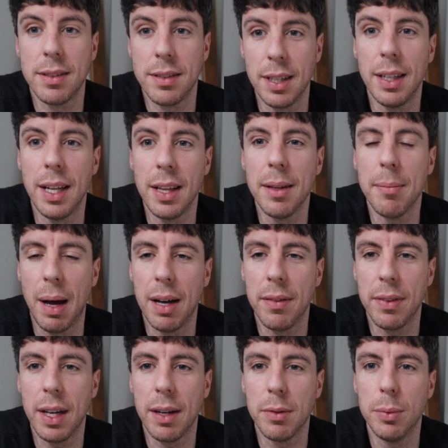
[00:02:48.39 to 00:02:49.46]
to let them
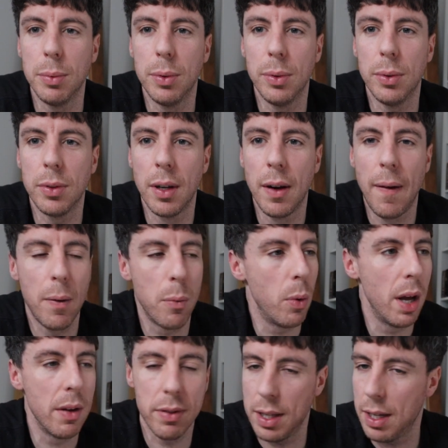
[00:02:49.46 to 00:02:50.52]
have that reward, whatever